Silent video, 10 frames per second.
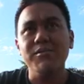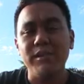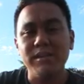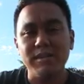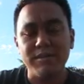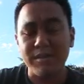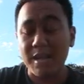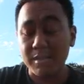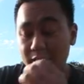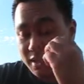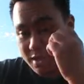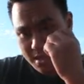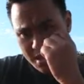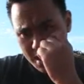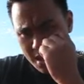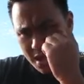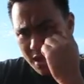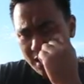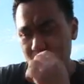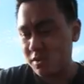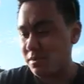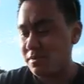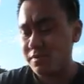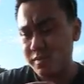friends and family. Um,